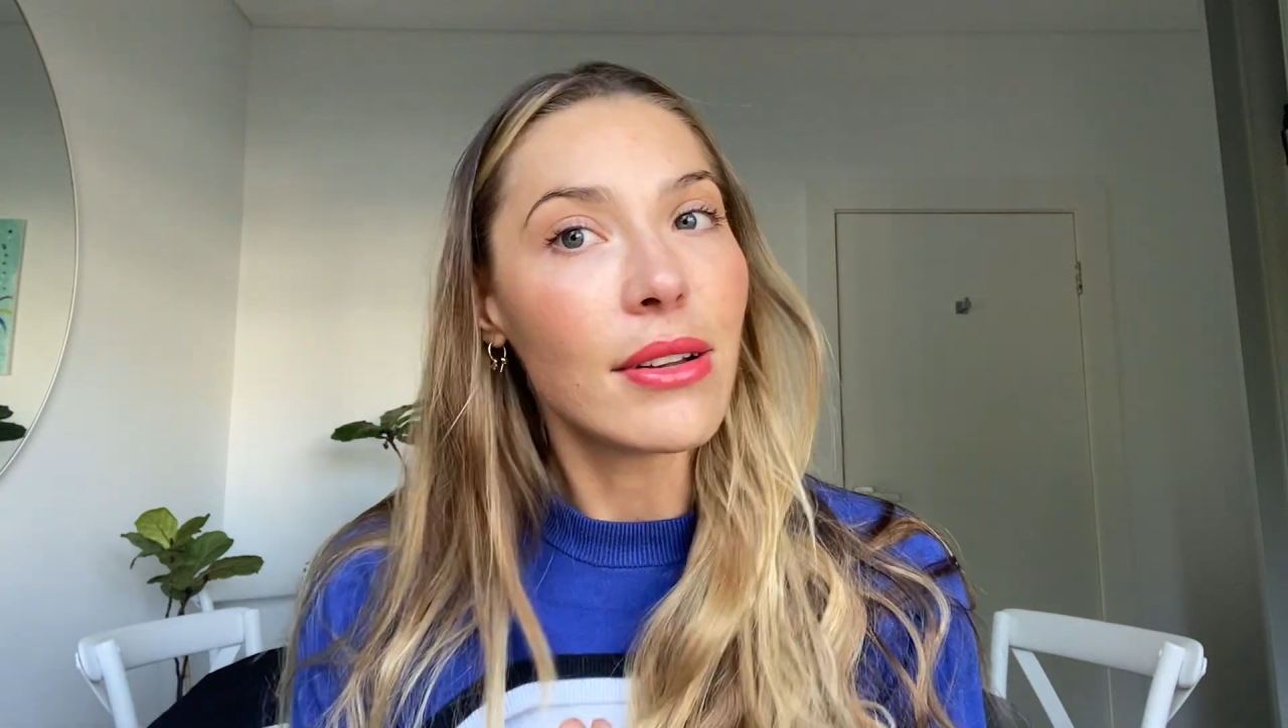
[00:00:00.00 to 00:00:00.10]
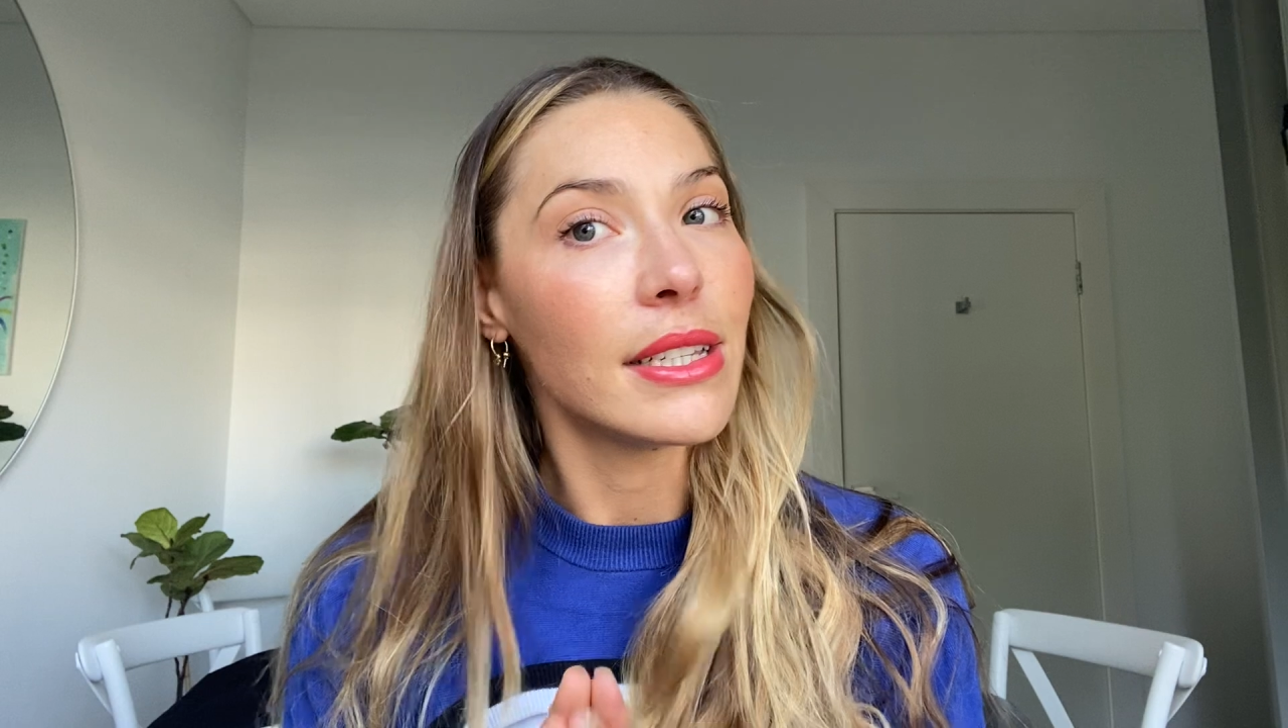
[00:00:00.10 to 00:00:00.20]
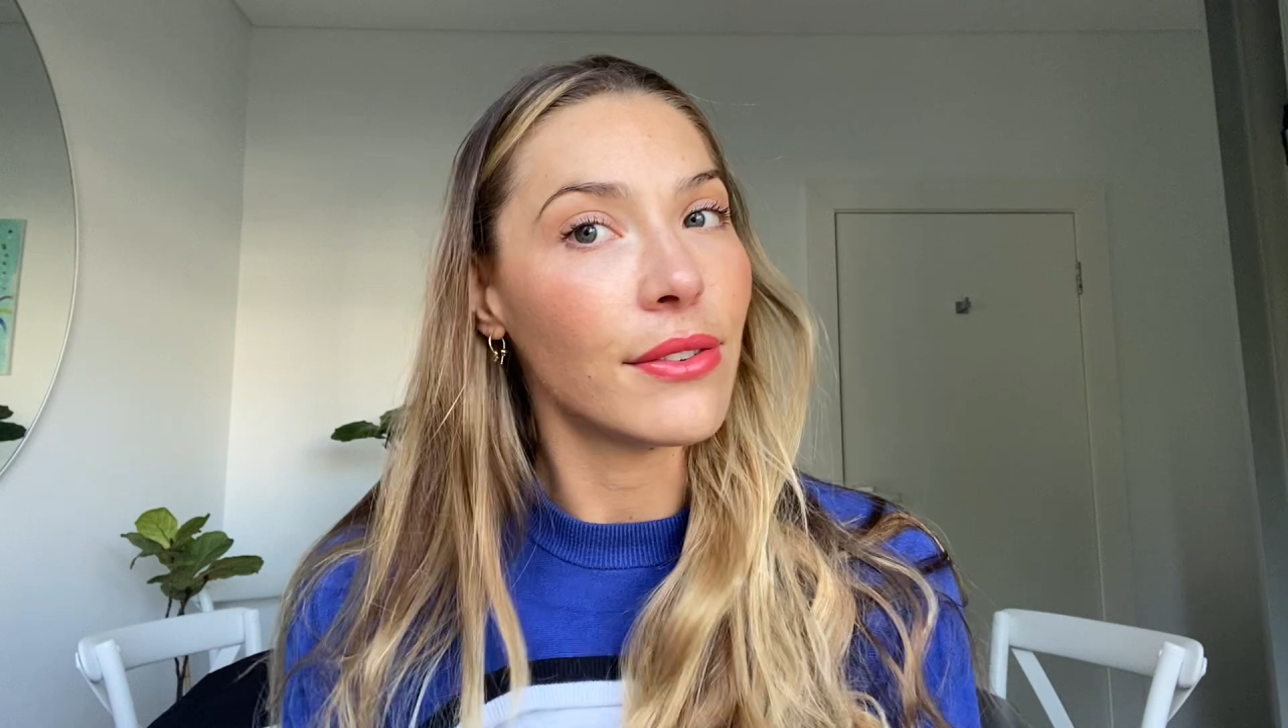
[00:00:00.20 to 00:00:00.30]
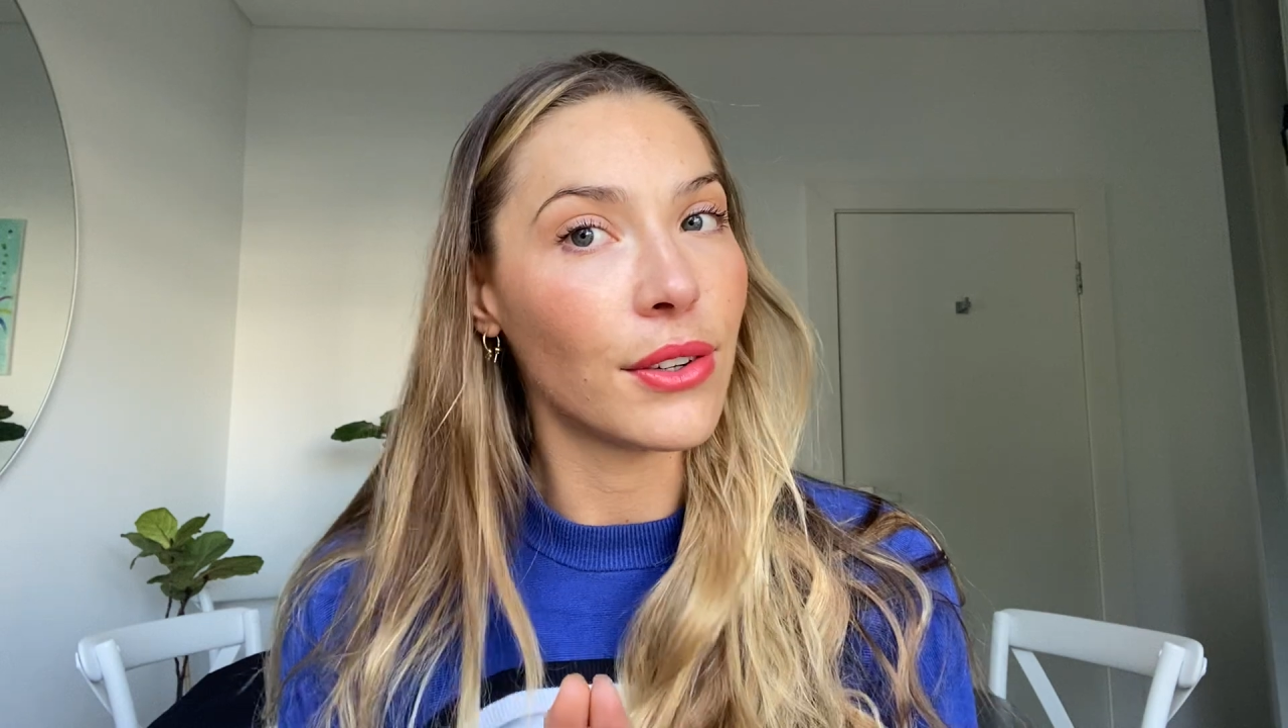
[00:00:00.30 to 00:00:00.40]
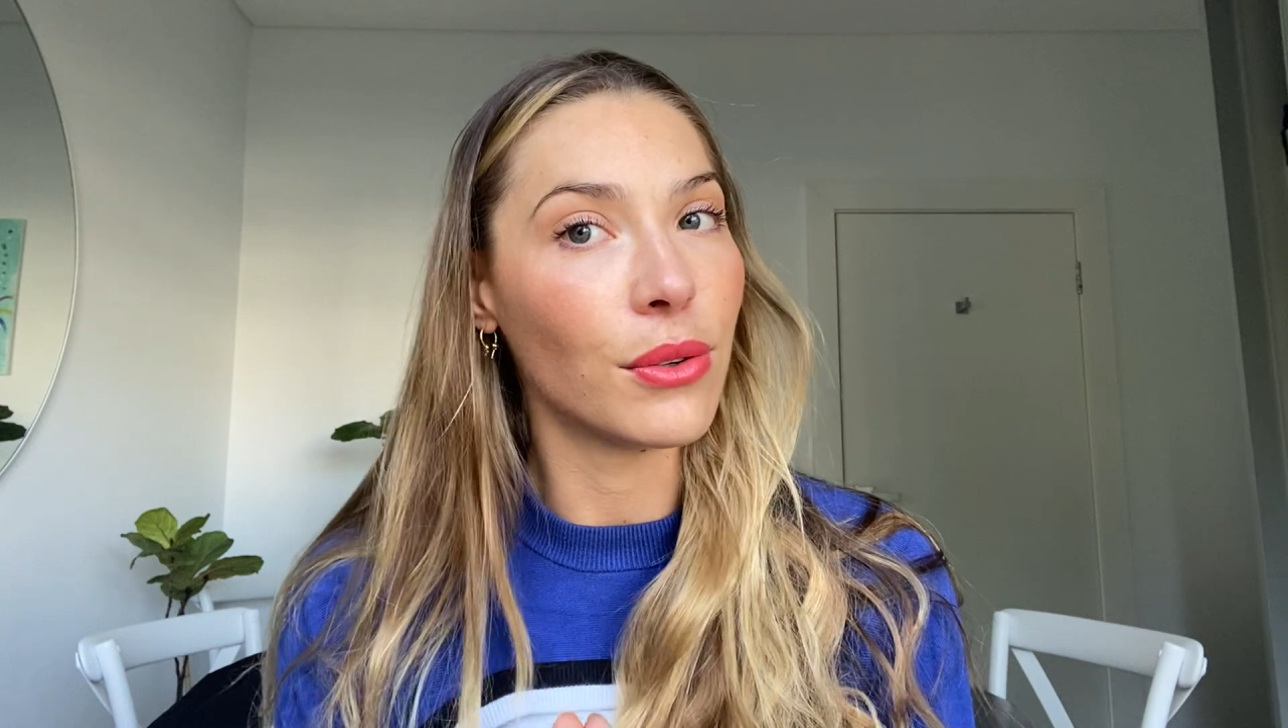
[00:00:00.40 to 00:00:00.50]

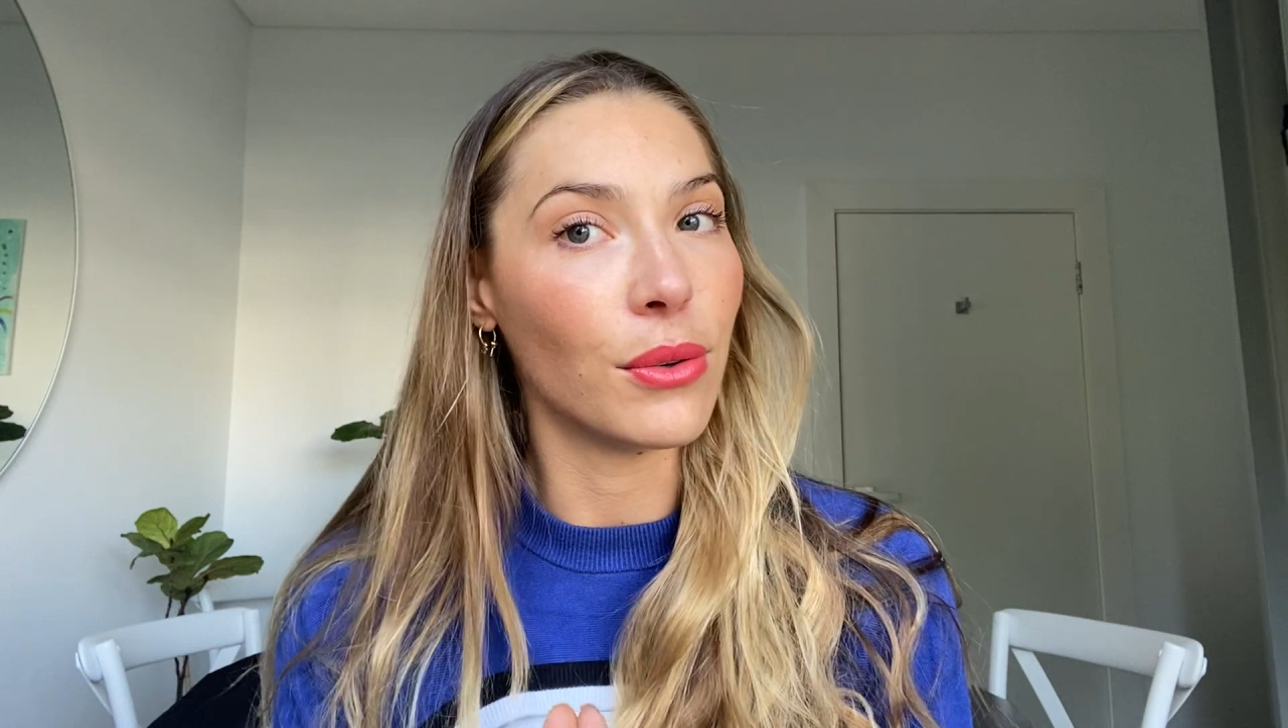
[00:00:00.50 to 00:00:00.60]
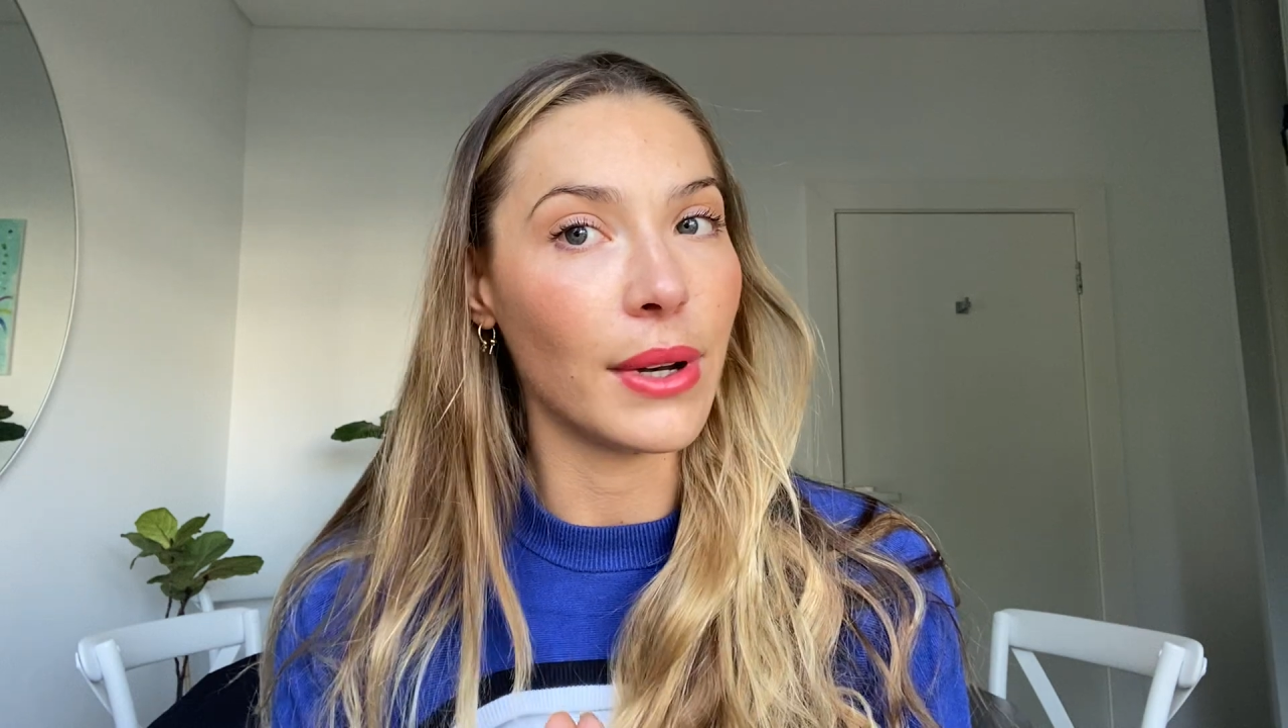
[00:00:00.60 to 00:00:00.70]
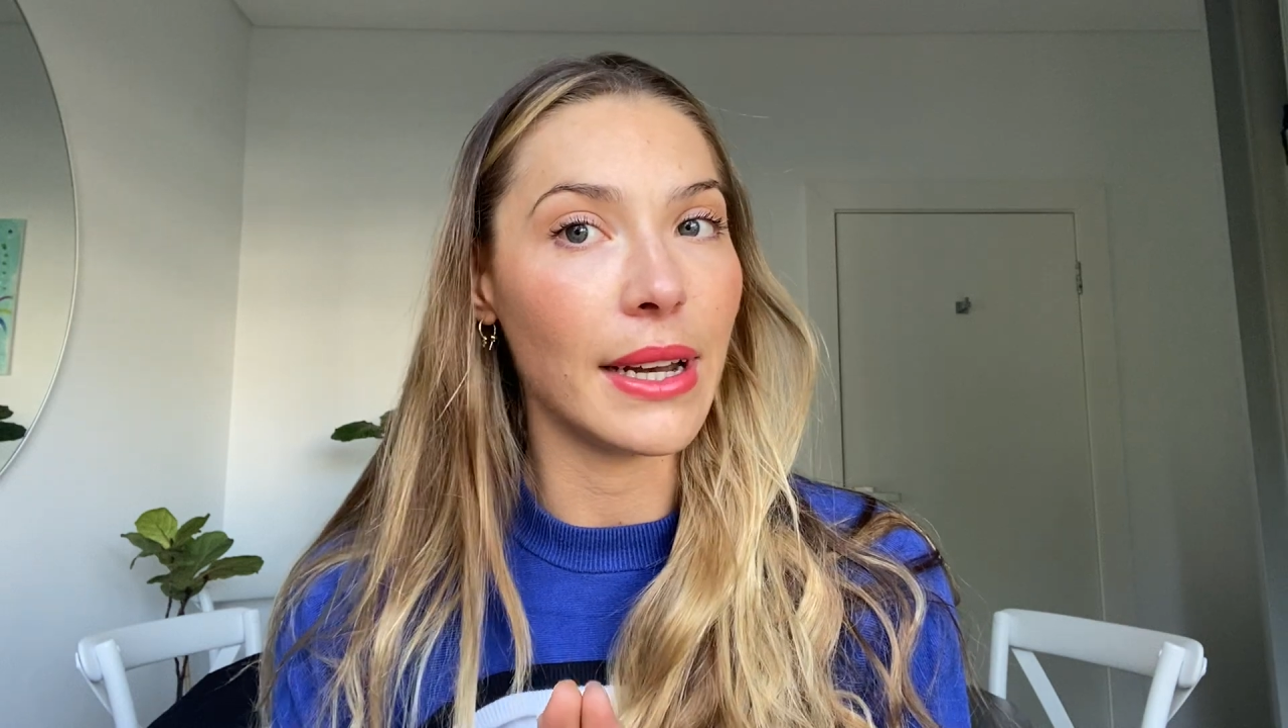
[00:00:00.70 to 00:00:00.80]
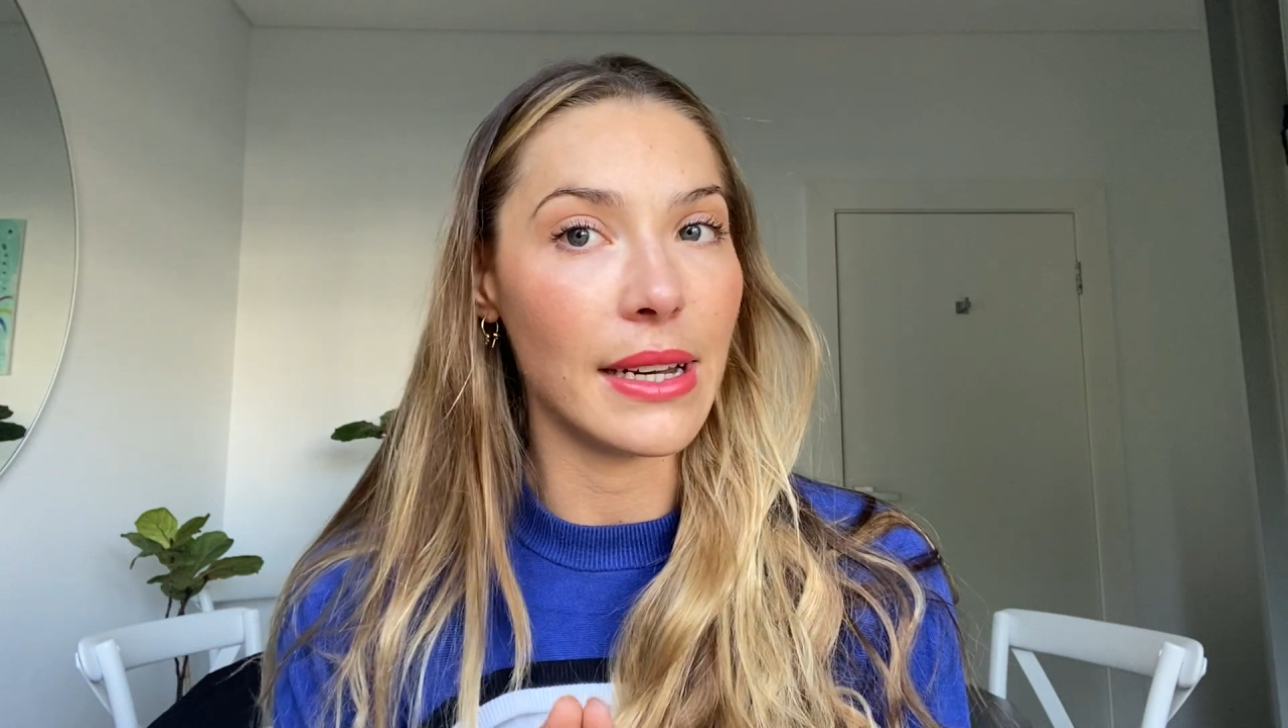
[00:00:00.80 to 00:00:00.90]
difficult